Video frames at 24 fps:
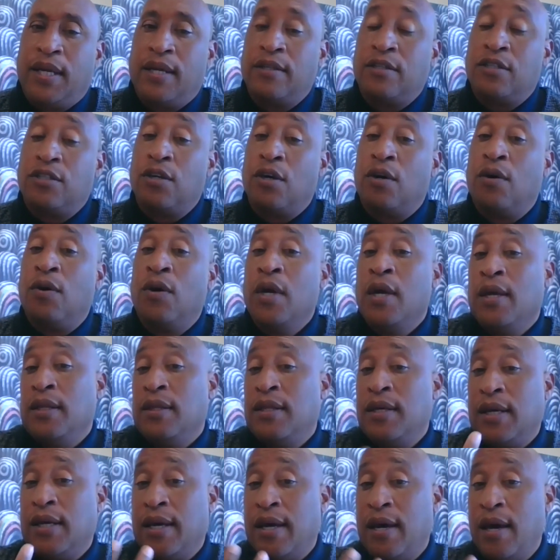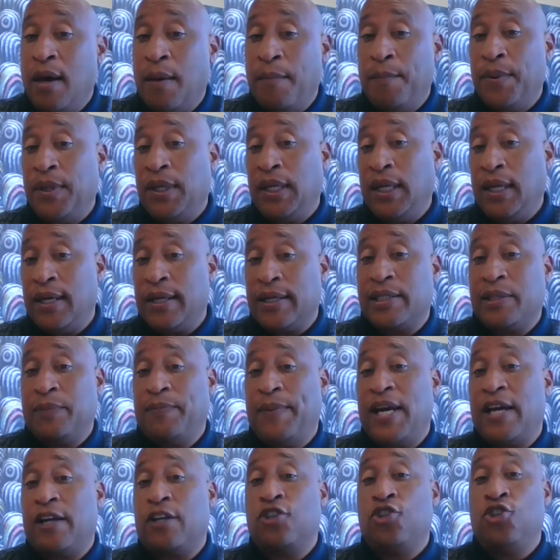and so the company
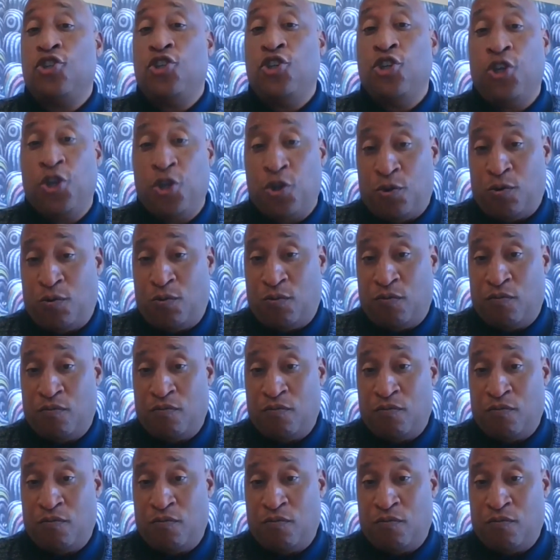expects you